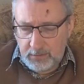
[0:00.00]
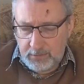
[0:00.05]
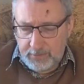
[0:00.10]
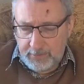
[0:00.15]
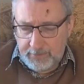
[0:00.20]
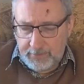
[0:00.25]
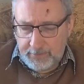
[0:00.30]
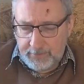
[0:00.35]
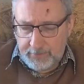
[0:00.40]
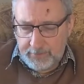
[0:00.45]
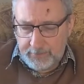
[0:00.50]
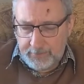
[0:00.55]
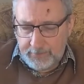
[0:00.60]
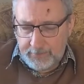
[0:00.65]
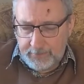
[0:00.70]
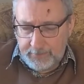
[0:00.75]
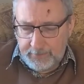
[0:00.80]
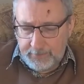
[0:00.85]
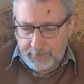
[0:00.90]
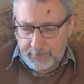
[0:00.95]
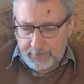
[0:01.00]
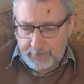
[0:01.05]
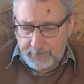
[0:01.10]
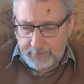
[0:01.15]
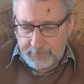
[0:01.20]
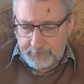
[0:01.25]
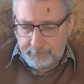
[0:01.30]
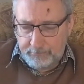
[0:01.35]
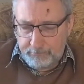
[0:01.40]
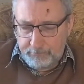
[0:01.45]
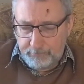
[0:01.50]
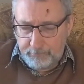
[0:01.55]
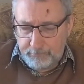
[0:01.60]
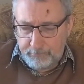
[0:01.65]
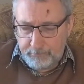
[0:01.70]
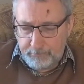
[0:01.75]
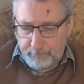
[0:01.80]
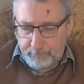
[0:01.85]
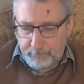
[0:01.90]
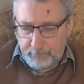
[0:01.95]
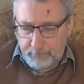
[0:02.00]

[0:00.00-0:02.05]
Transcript: (silence)